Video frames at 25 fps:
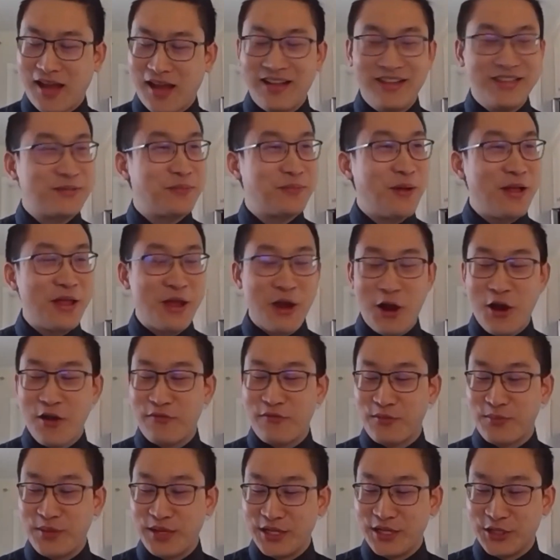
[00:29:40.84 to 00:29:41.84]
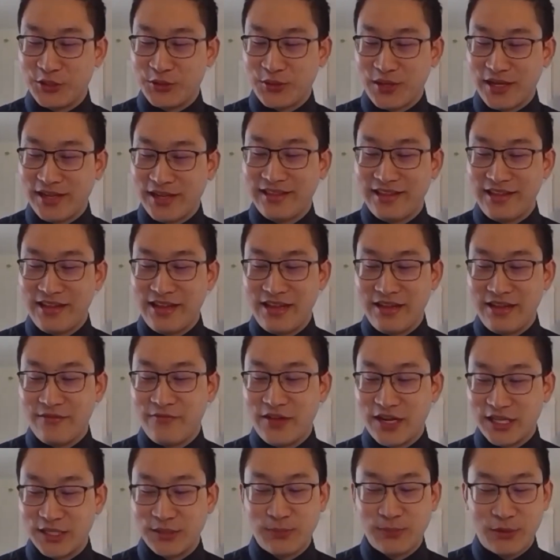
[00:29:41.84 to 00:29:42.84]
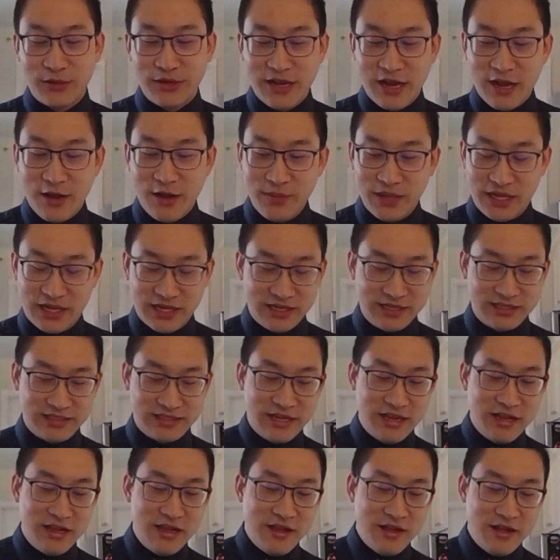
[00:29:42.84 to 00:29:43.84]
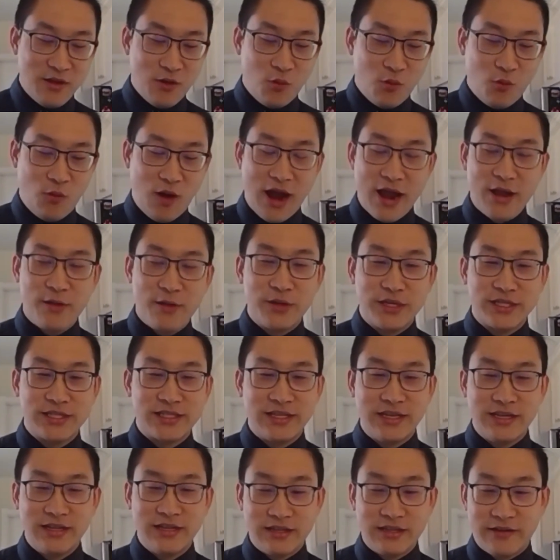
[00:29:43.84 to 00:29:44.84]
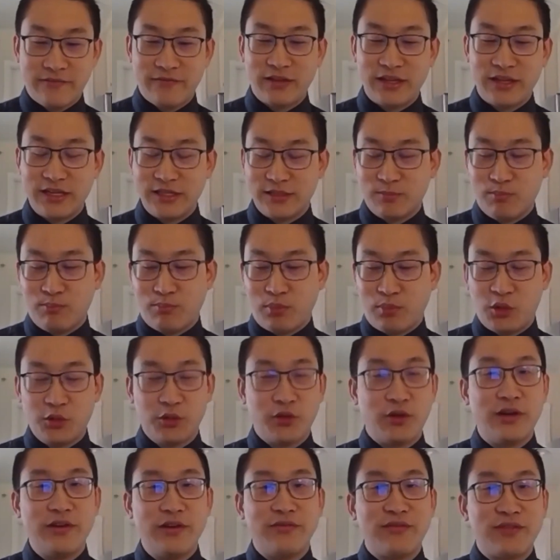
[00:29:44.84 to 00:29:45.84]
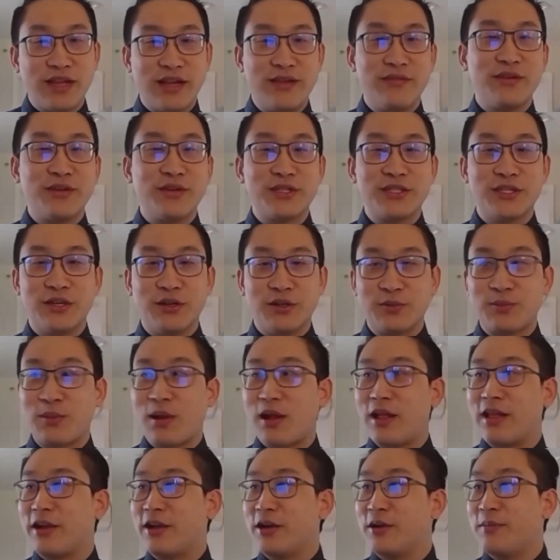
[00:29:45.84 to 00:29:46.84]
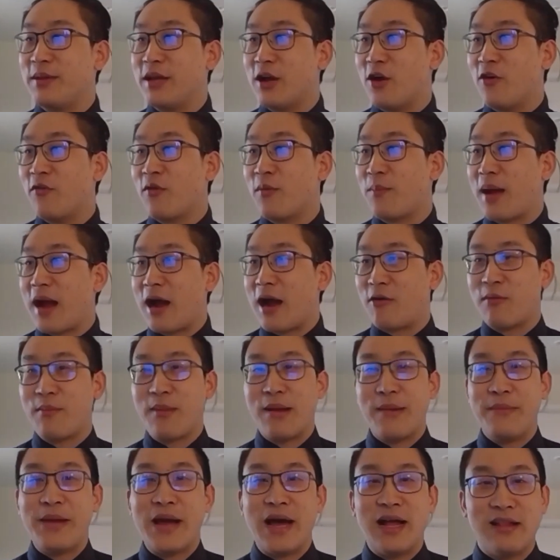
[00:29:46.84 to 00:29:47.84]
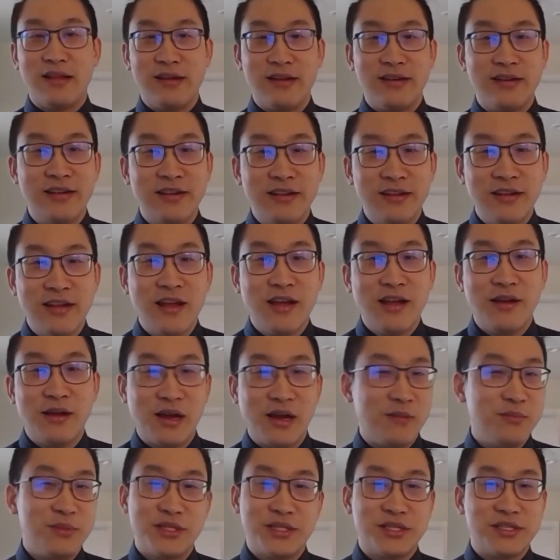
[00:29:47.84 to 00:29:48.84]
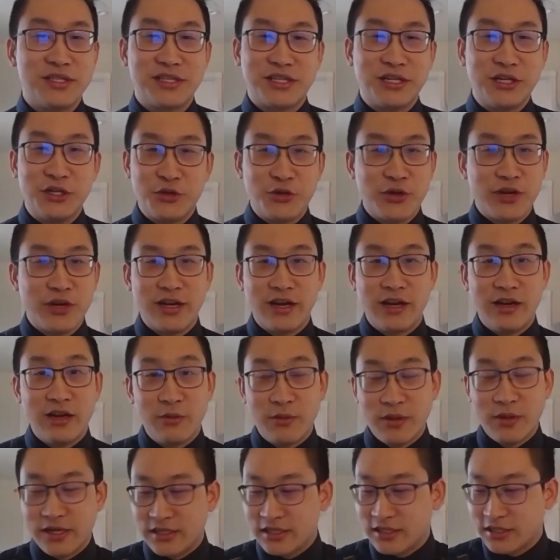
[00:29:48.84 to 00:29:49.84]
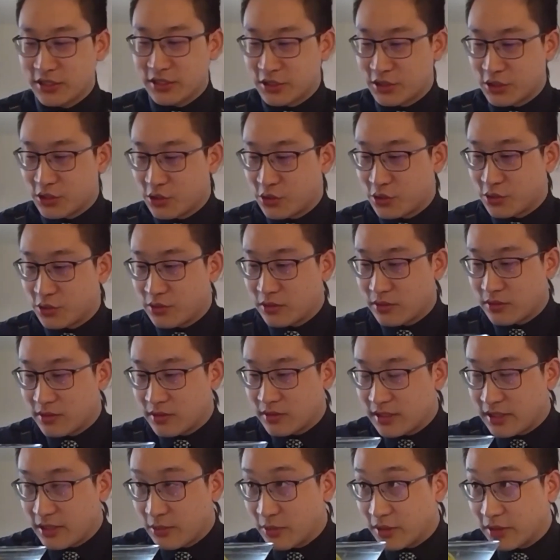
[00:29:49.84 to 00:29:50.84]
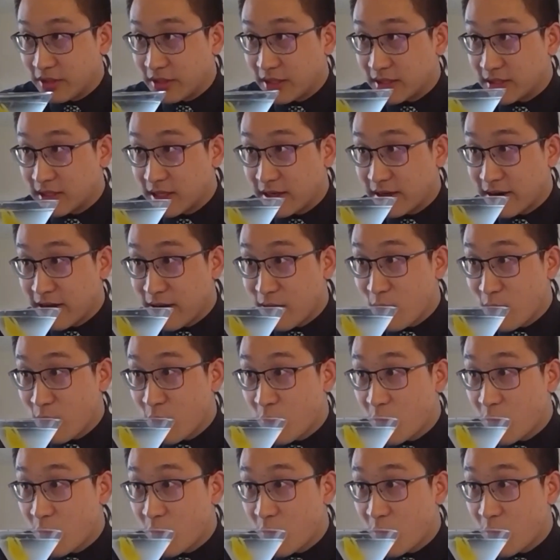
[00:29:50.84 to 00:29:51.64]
It's probably hard for me to drink the Vesper now because rye whiskey definitely is bolder in flavor, so it's probably going to be overpower my palate. I'm just going to drink it anyways, just see what it tastes like now.